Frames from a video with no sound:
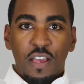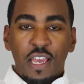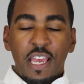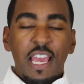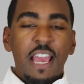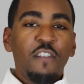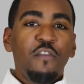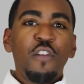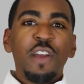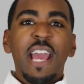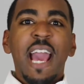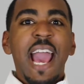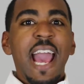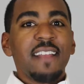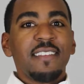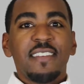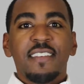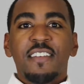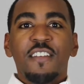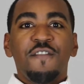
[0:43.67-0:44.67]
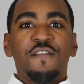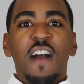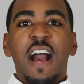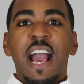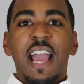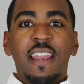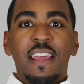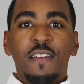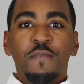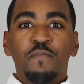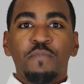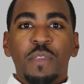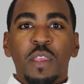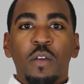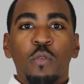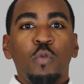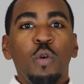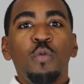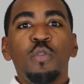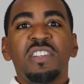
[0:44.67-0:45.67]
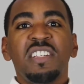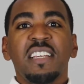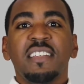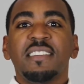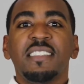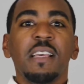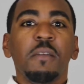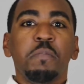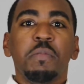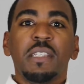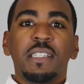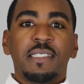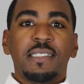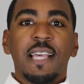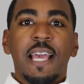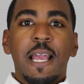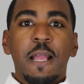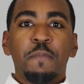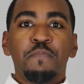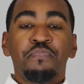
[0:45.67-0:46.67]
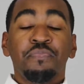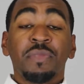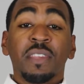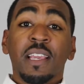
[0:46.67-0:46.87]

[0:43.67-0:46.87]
If we had to define it, we would just simply say